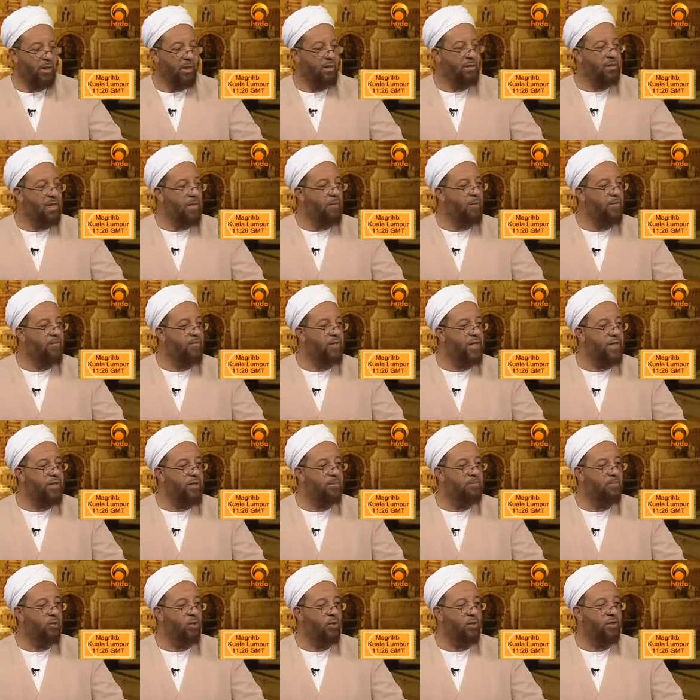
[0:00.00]
Some of
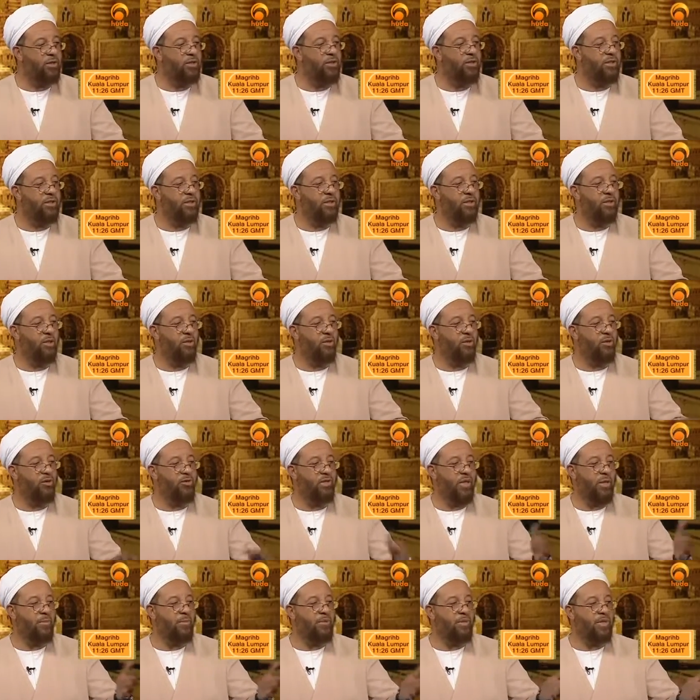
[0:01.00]
these books,
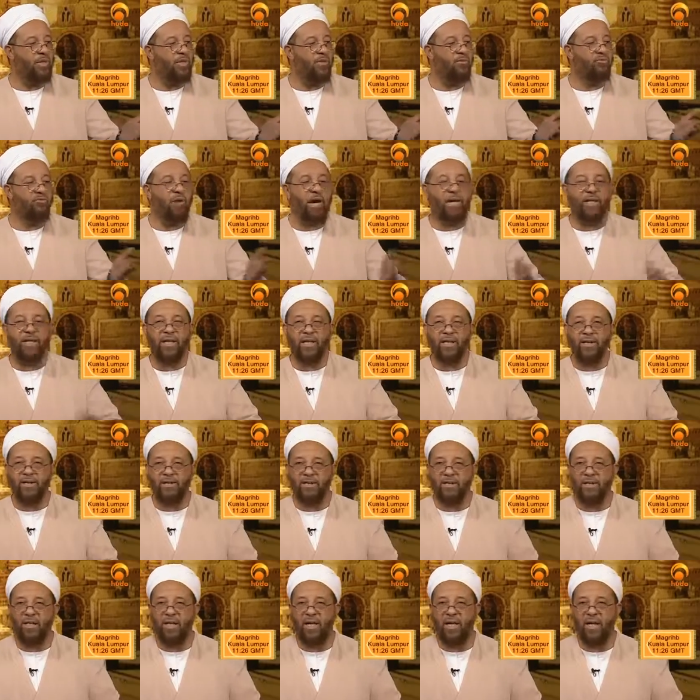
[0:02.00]
some of these
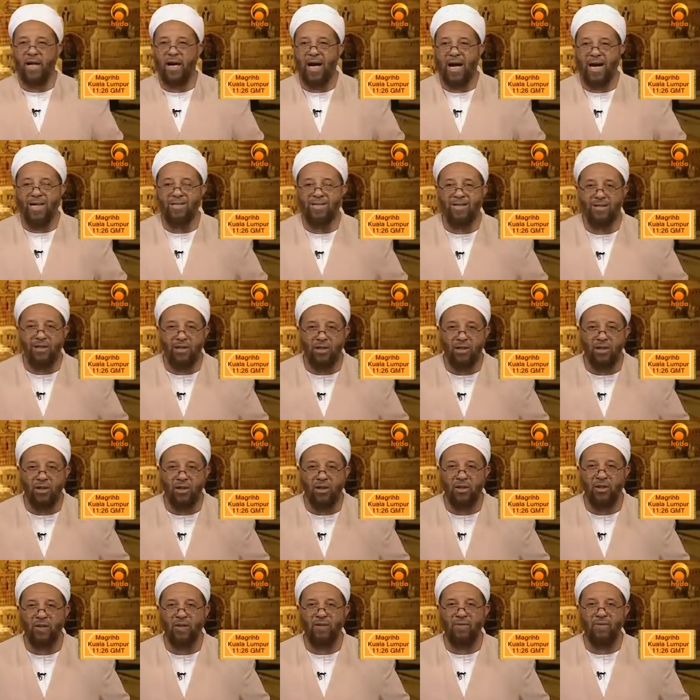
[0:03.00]
writings are
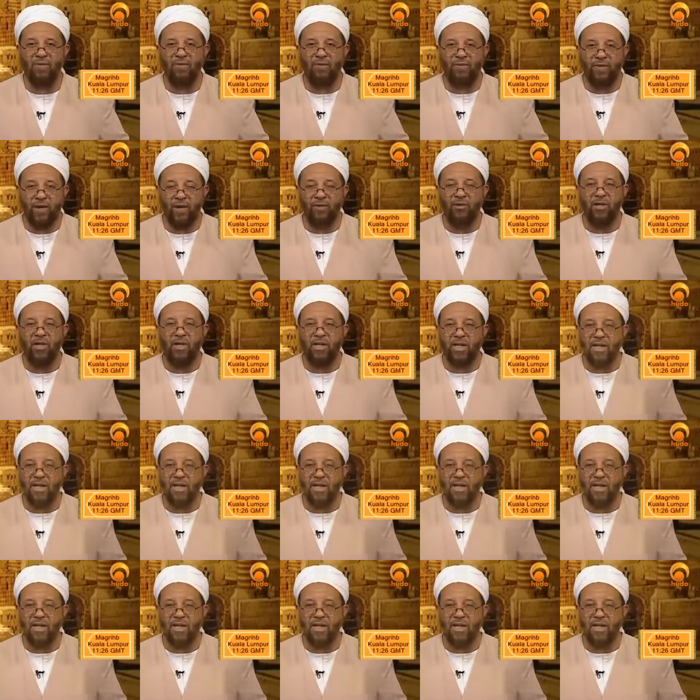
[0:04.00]
still very